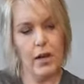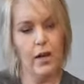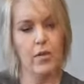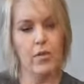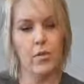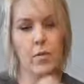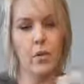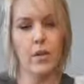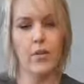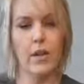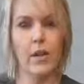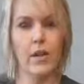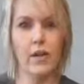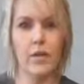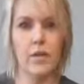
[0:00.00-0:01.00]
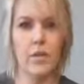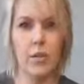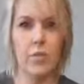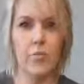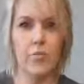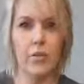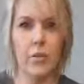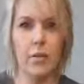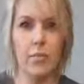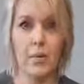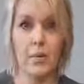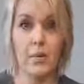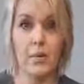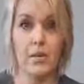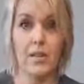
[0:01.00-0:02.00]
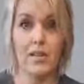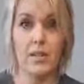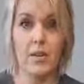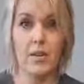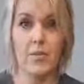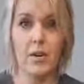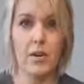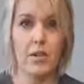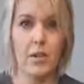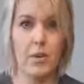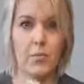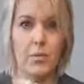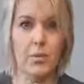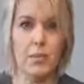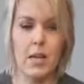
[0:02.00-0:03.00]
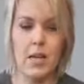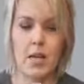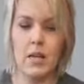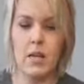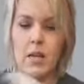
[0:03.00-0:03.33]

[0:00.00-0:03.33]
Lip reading: I don't know where they're getting taupe from because it doesn't look very taupe to me,